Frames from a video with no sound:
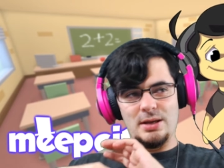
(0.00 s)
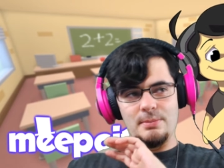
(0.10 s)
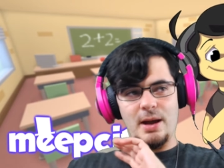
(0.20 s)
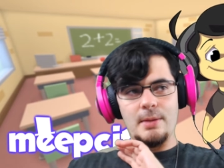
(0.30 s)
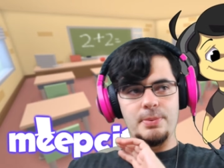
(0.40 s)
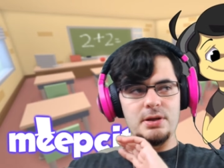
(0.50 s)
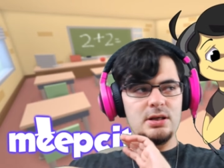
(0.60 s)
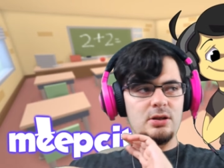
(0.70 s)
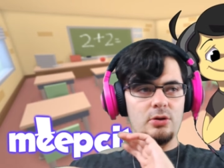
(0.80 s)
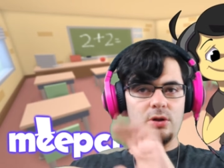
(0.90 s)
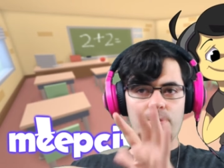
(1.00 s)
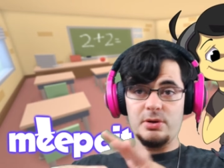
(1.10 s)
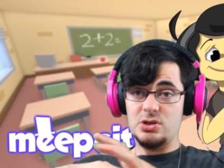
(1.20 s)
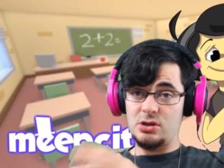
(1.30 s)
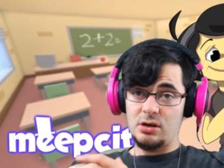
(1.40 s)
in my opinion, the only
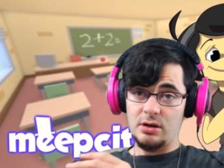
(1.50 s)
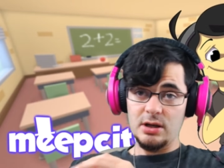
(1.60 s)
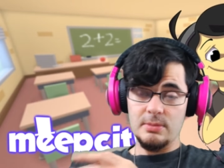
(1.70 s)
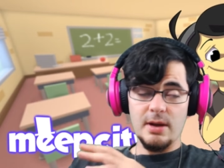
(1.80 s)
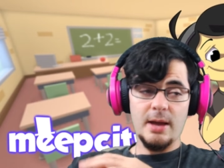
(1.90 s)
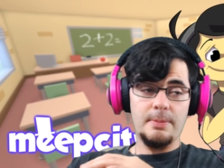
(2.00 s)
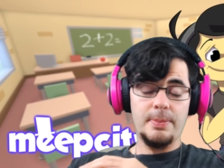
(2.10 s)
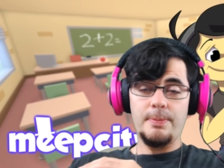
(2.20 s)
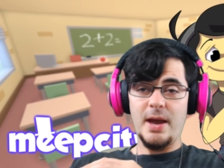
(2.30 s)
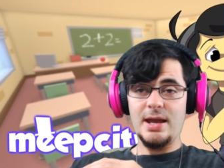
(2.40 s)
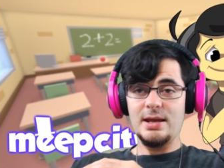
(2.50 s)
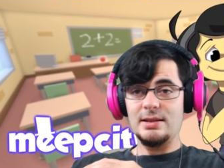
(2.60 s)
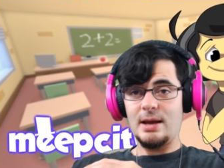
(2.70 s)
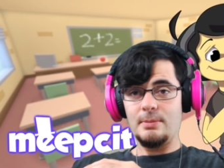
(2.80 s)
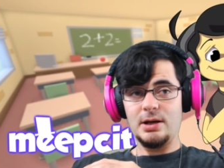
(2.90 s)
person you're hurting by
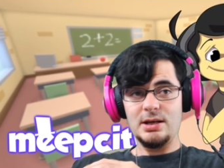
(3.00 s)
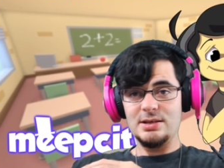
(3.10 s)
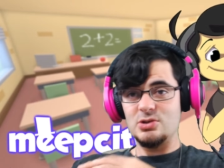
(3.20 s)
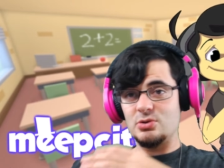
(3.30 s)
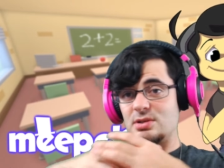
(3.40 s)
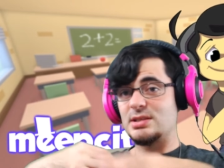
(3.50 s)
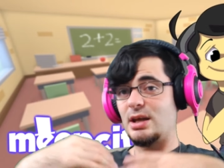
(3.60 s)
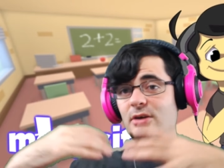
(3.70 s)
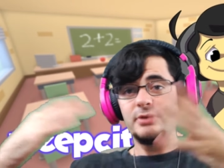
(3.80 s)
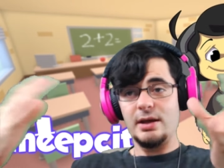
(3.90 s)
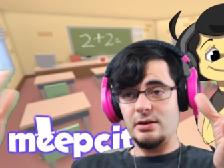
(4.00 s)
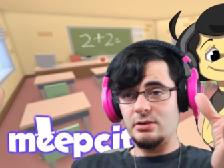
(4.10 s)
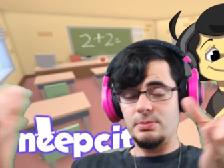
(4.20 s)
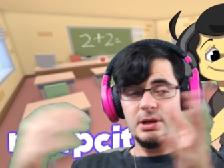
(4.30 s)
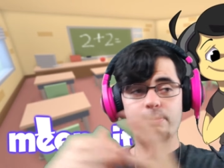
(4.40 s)
paying that money is yourself, not
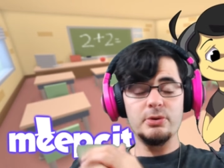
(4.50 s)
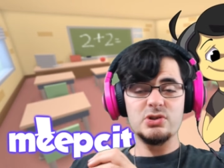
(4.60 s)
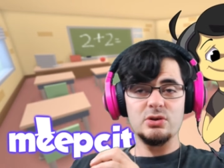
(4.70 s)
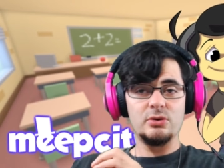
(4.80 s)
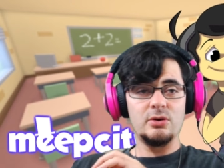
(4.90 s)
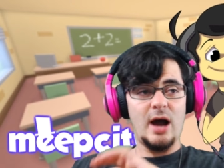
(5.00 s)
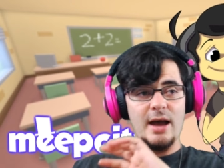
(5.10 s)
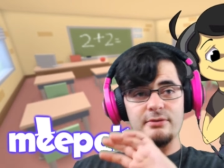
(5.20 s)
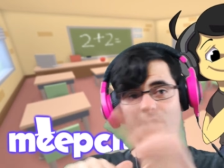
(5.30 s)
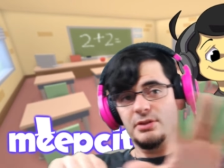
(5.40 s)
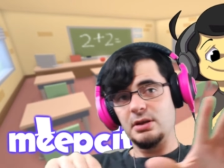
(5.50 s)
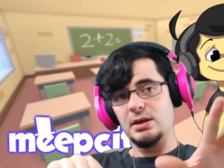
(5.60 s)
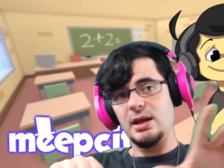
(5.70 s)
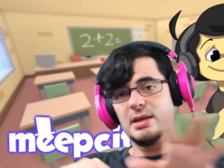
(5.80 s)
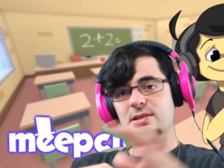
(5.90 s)
other people. So I have nothing
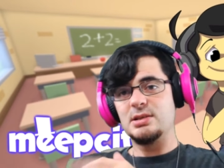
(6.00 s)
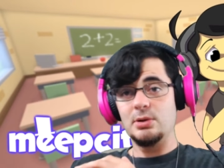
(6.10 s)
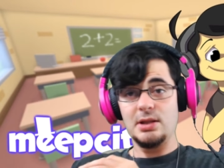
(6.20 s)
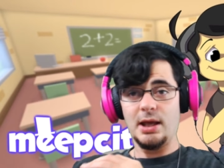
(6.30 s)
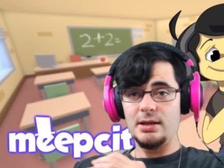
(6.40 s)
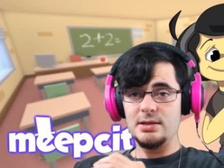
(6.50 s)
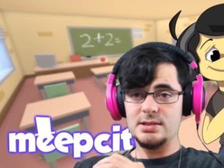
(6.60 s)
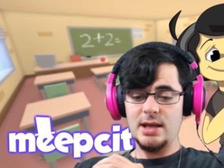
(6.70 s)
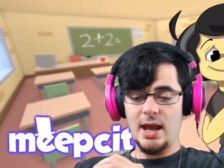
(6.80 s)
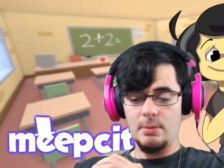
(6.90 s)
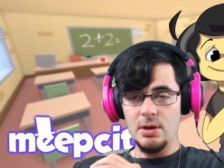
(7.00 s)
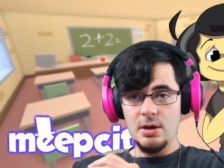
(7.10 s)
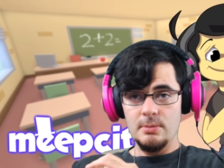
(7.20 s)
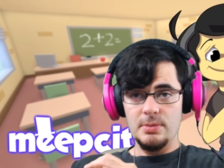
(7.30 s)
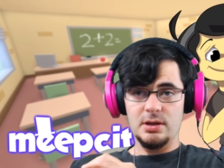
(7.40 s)
against doing that in this game
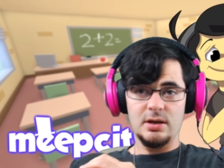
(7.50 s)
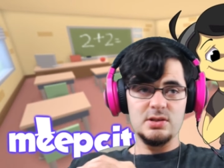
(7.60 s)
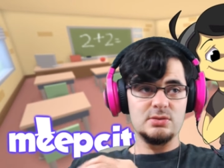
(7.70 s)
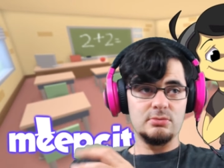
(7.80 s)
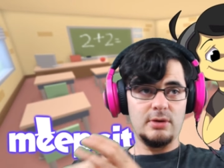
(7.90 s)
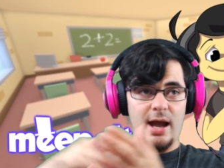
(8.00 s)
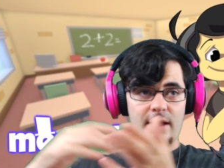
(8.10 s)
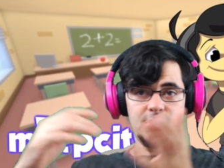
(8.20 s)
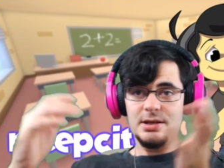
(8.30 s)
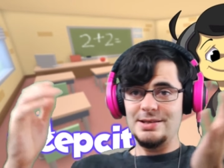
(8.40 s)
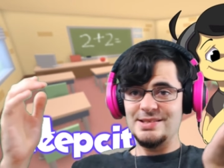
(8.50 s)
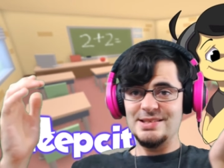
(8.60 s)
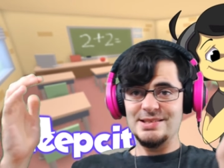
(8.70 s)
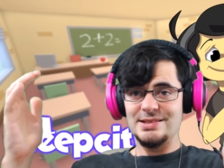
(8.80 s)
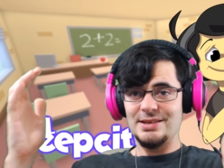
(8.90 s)
because the reality is,
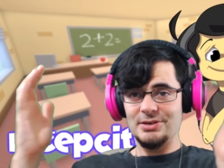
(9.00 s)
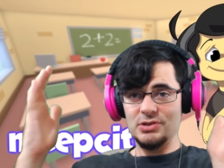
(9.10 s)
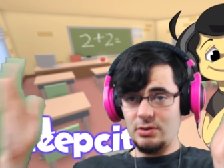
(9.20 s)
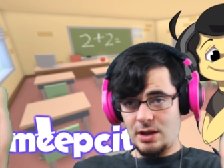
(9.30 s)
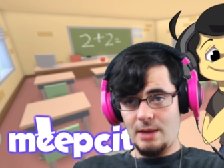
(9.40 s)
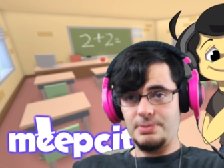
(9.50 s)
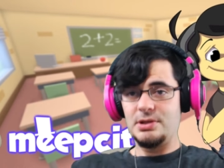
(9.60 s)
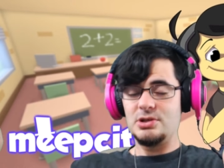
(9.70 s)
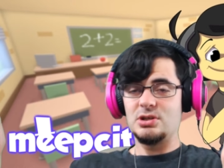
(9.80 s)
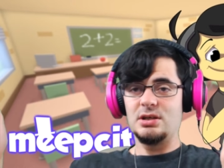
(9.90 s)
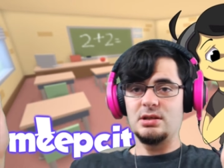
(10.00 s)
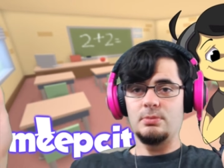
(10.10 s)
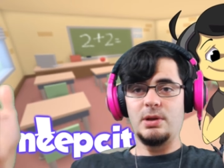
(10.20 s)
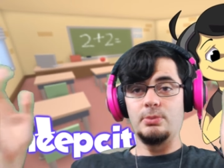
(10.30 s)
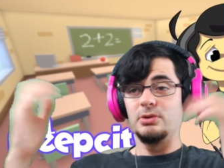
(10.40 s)
is there's no competition against
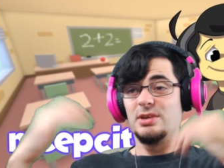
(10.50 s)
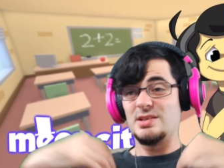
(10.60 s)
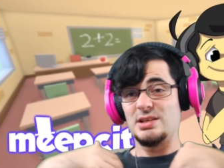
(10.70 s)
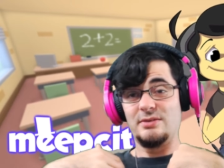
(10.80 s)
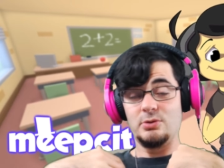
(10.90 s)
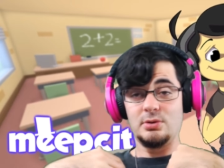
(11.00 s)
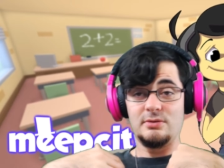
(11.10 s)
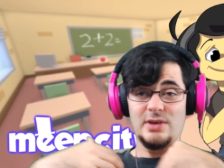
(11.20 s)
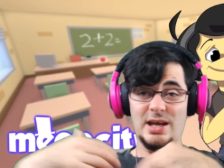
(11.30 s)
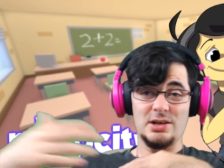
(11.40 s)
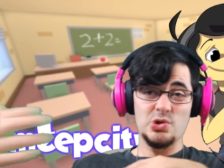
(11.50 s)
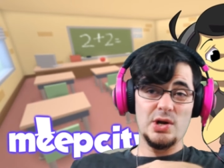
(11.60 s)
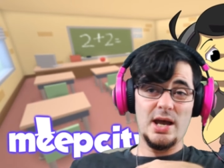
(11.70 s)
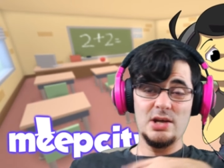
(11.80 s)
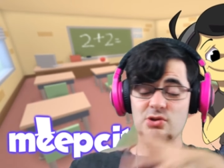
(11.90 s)
other people. It doesn't give you an advantage or
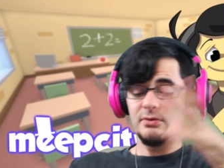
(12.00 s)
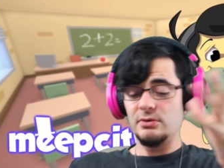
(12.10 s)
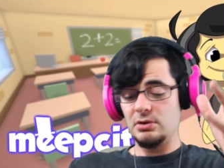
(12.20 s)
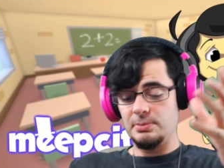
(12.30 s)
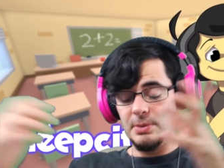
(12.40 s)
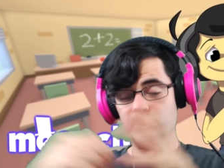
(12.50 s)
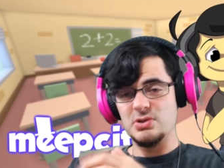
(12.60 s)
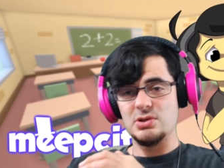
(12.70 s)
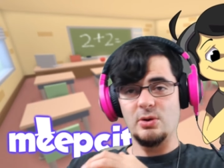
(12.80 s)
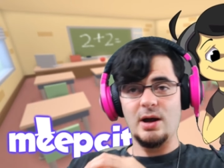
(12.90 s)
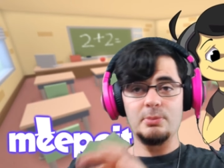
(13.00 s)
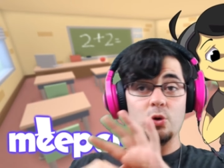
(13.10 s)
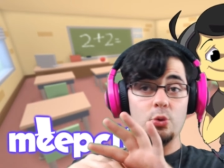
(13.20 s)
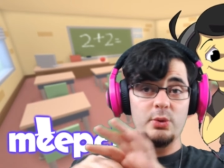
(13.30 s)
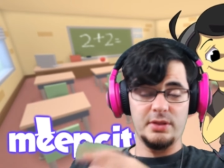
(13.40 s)
an edge over other people. So I'm
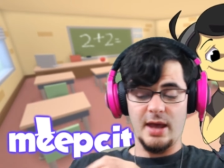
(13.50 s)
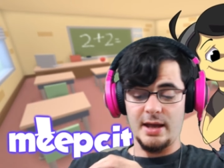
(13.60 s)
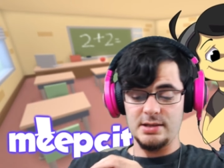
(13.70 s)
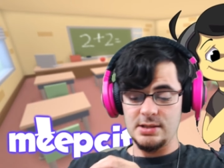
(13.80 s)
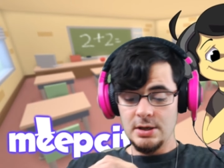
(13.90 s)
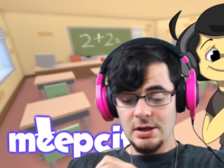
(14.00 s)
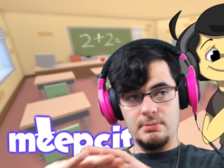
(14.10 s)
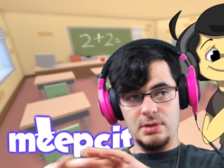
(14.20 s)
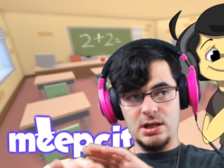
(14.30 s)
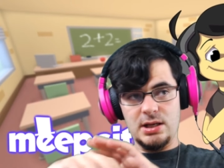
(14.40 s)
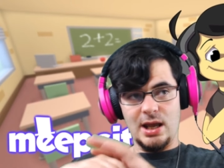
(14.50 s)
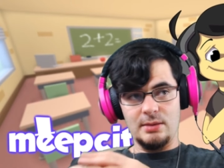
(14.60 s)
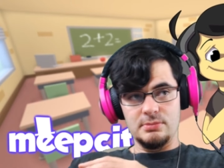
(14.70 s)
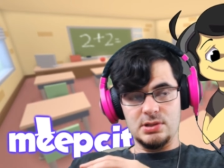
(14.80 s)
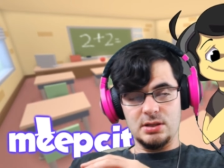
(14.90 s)
cool with that. In the mini
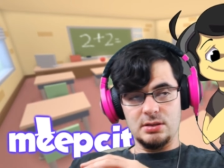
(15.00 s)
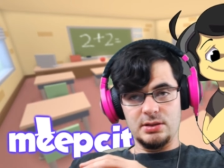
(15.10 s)
games,